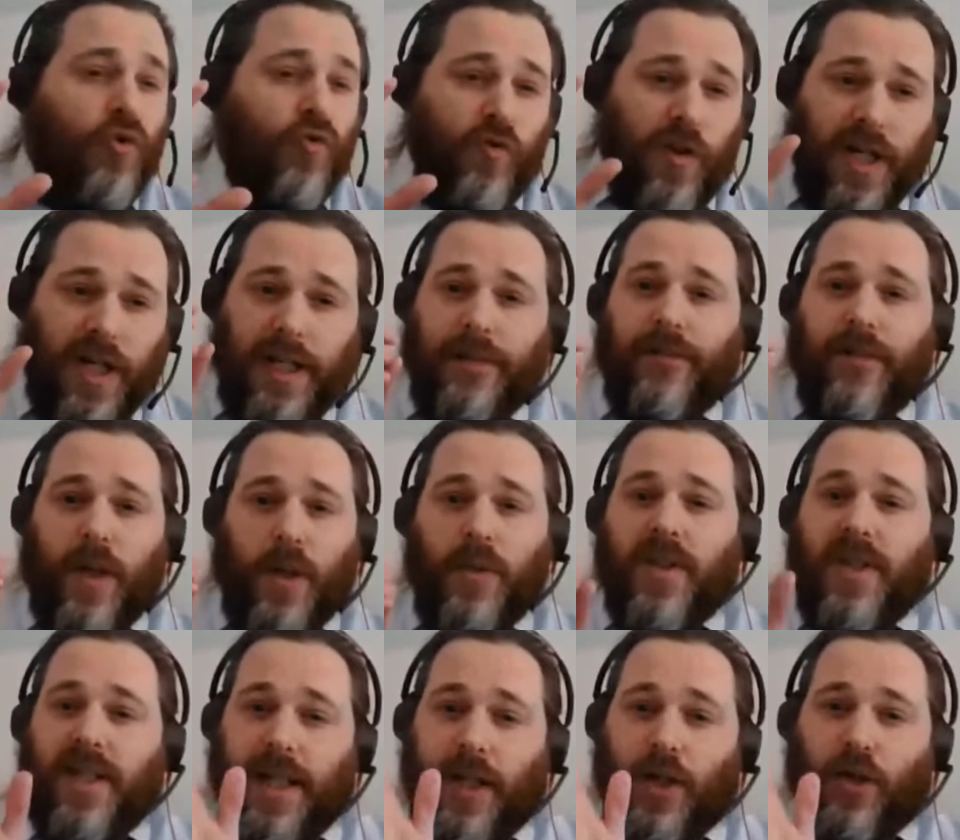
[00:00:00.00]
Really
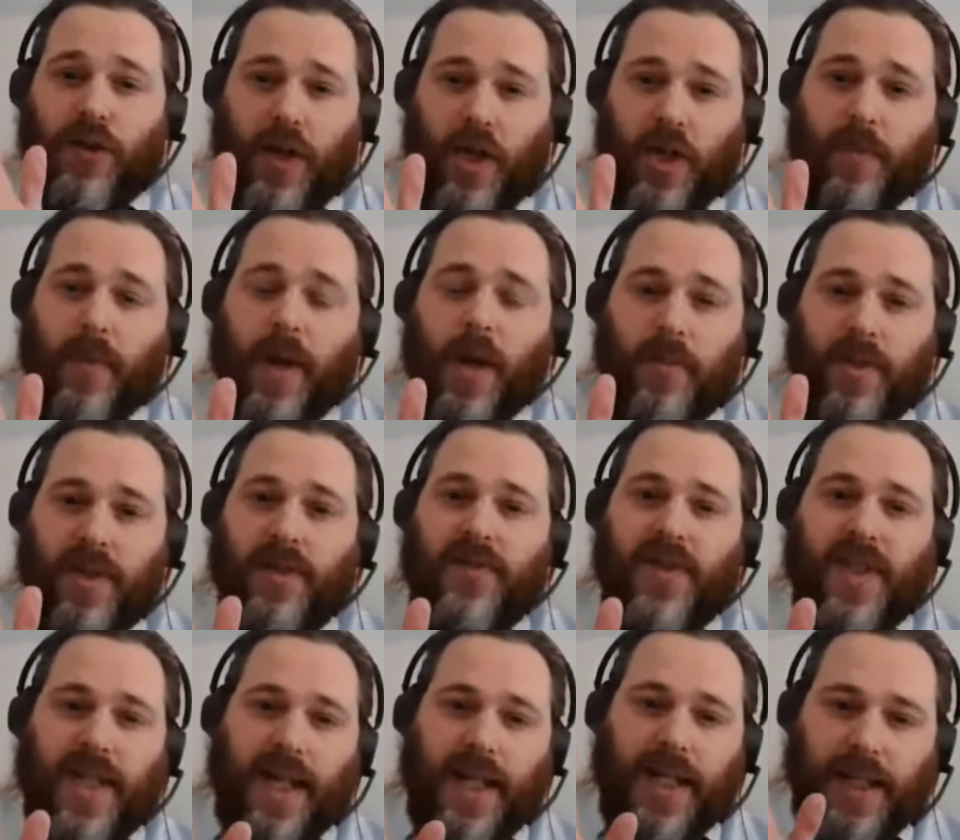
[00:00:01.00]
focusing in on those moments of
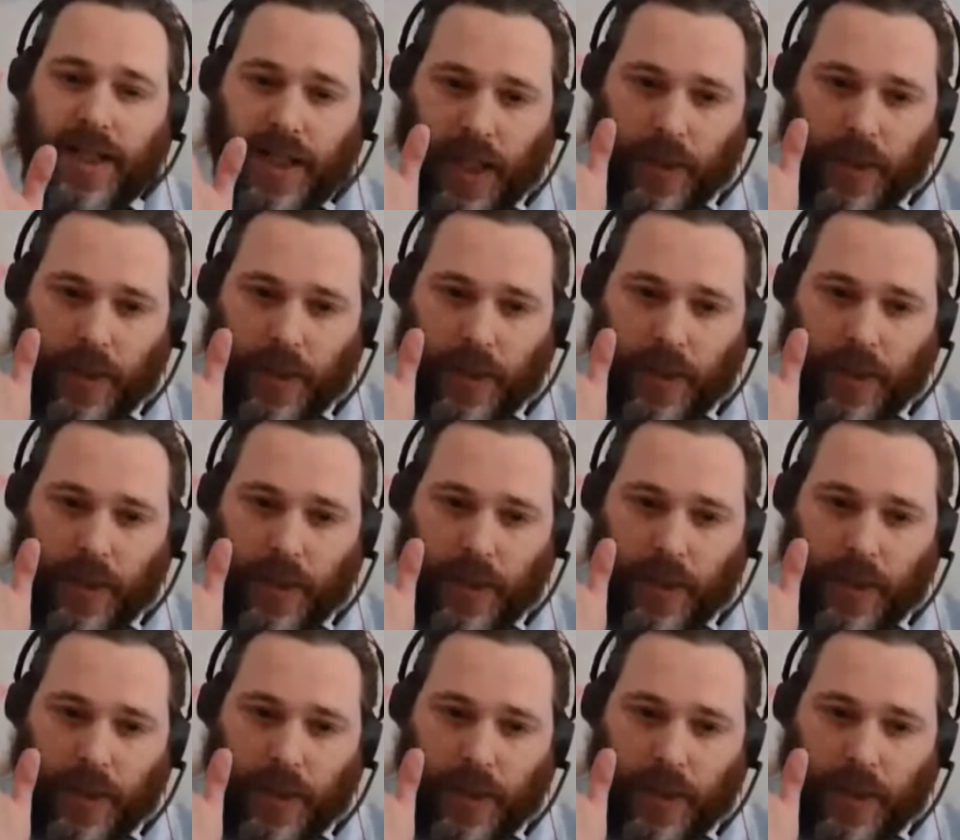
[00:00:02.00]
saying,